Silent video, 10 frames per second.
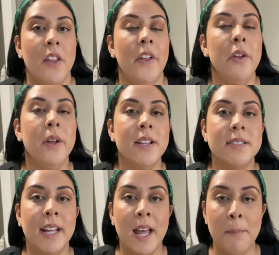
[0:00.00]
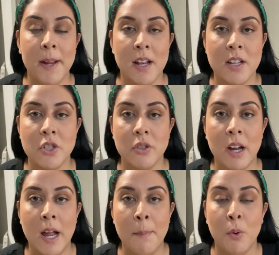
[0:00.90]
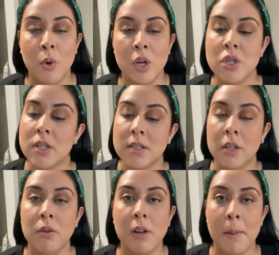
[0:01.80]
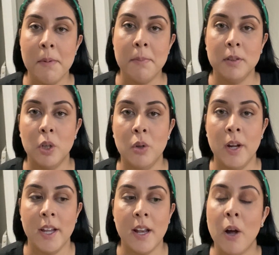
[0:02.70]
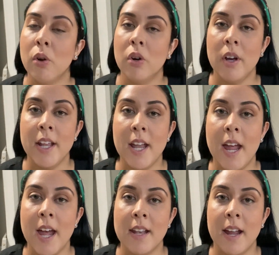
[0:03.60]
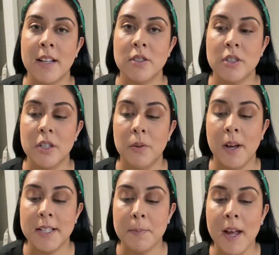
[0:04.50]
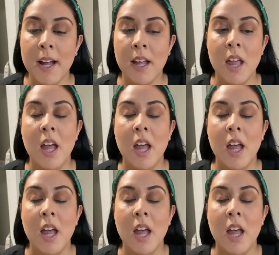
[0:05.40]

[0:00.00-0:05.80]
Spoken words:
that you can DM me on Instagram, or just comment below, and I'll go ahead and answer you guys back.